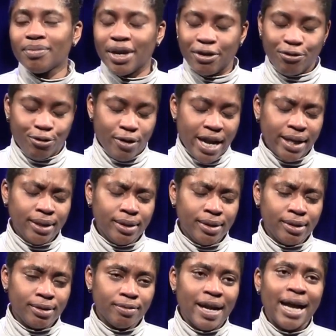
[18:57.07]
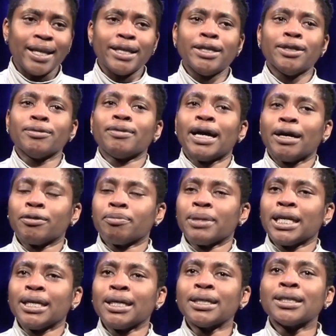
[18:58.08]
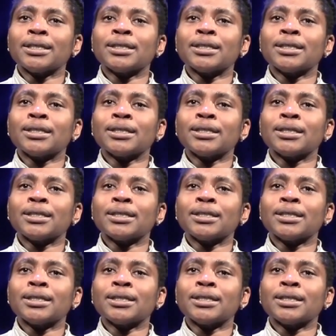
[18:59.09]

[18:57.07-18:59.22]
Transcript: My friends rallied around me.